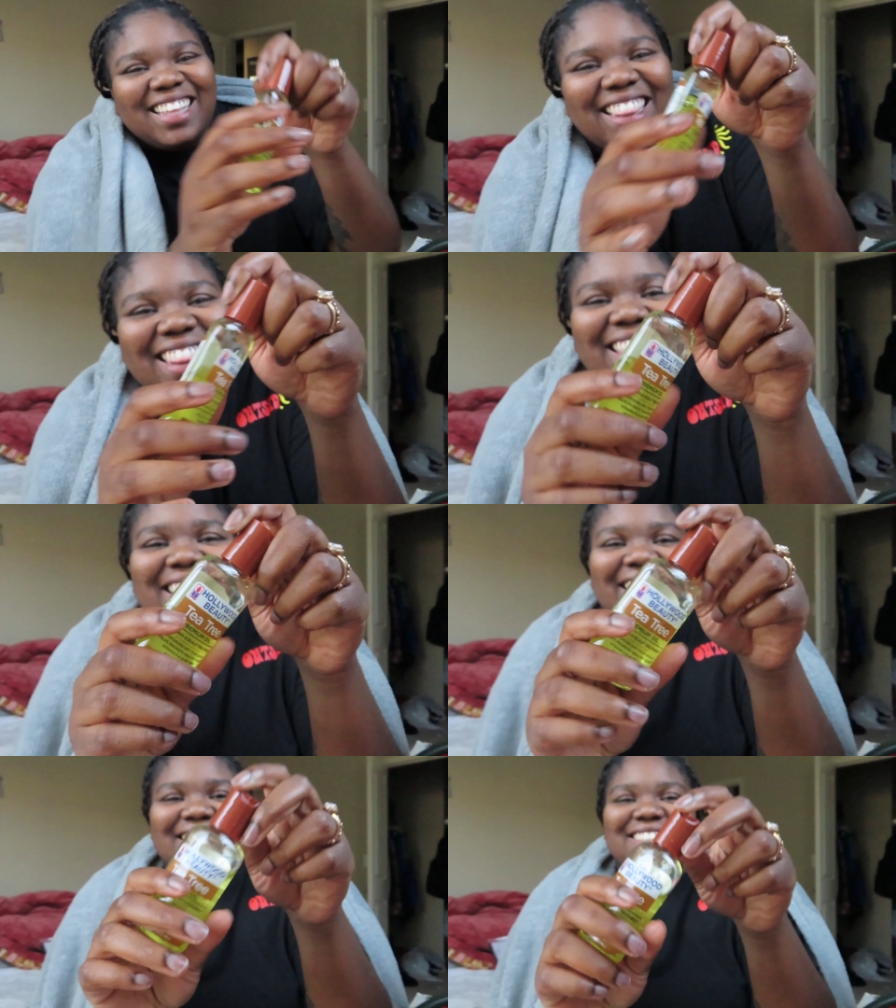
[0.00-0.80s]
using
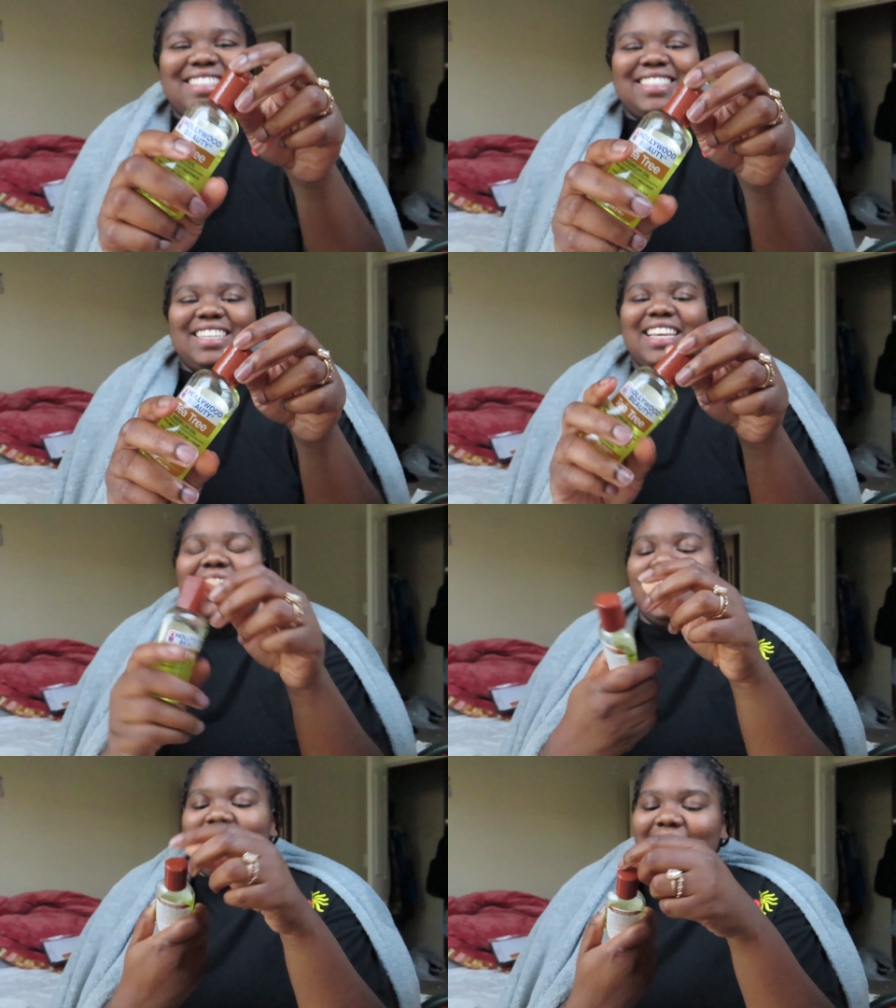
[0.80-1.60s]
this
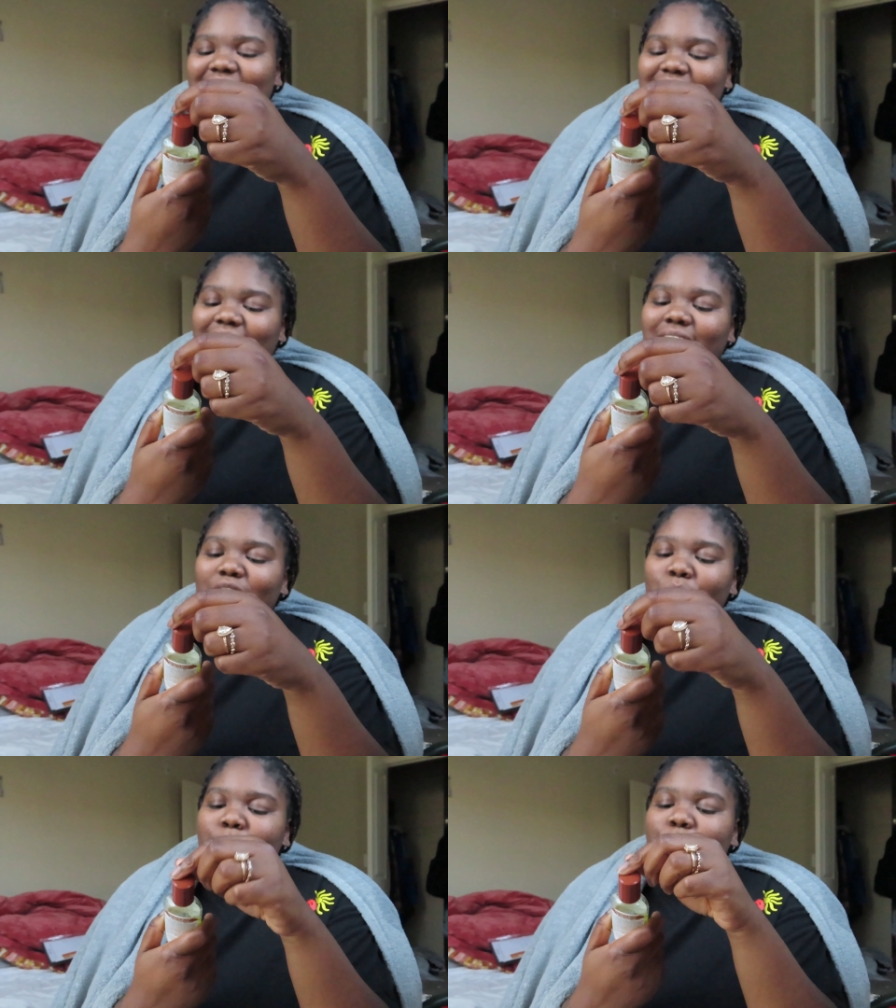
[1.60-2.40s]

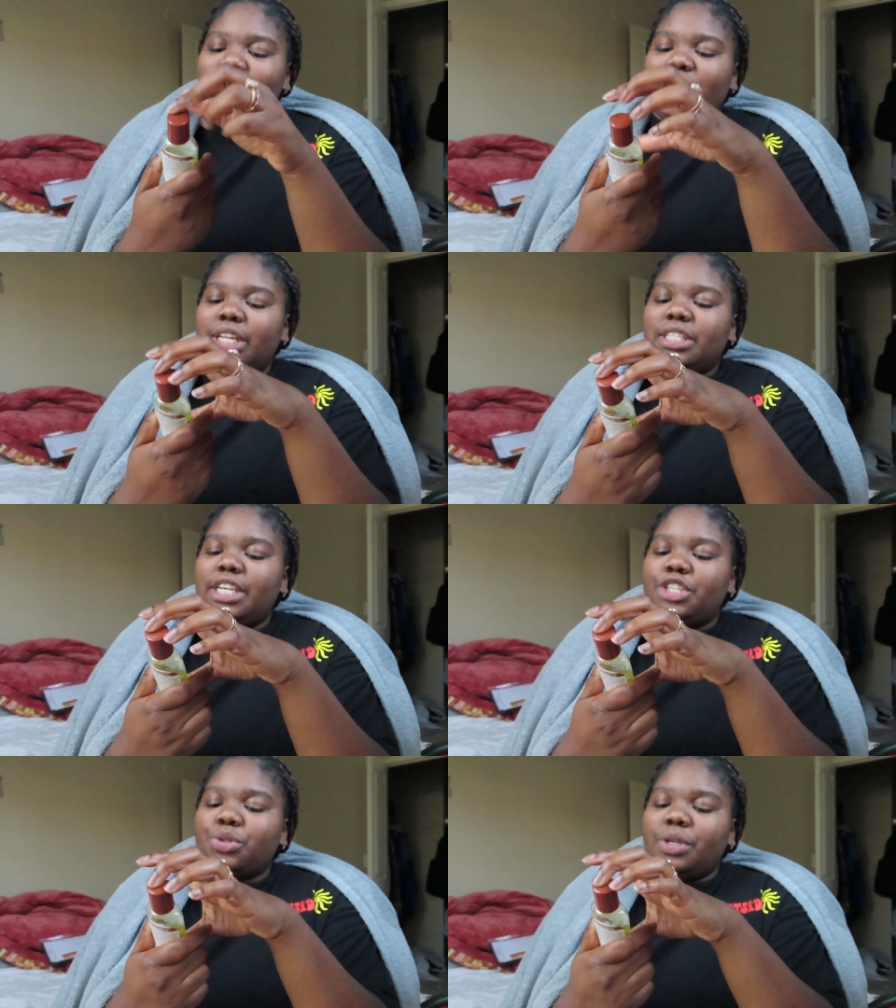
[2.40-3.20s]
Hollywood Beauty
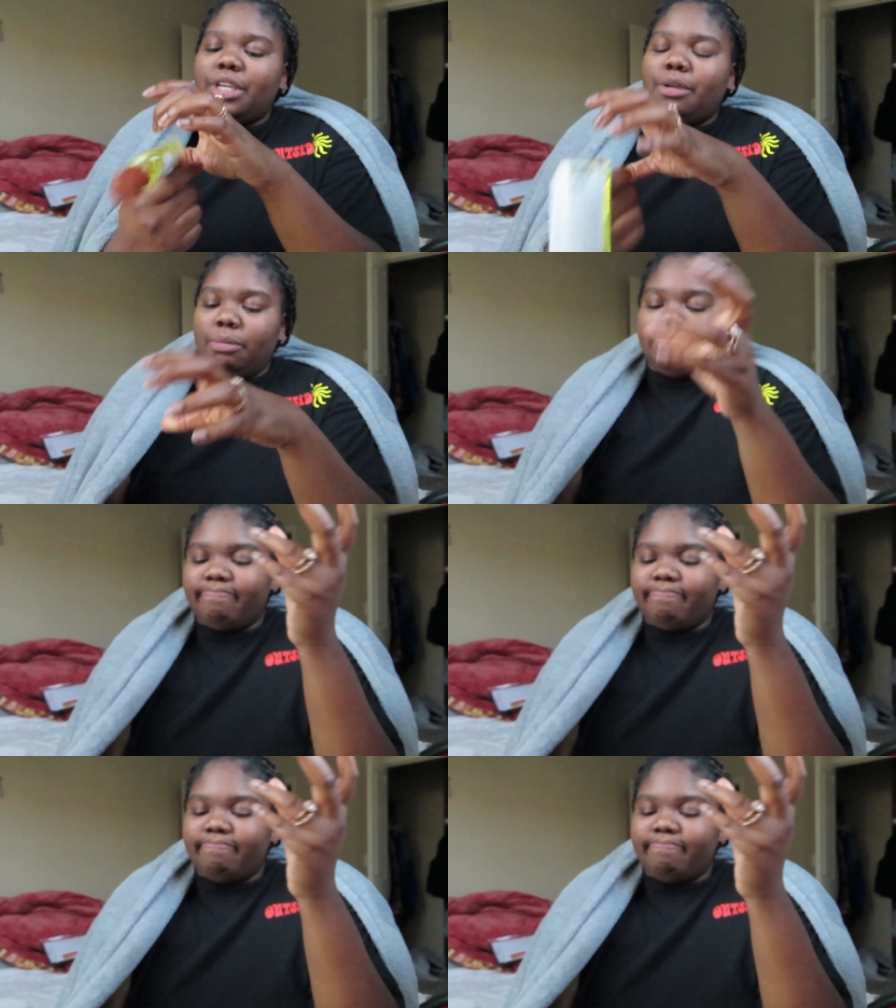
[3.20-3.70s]
Tea Tree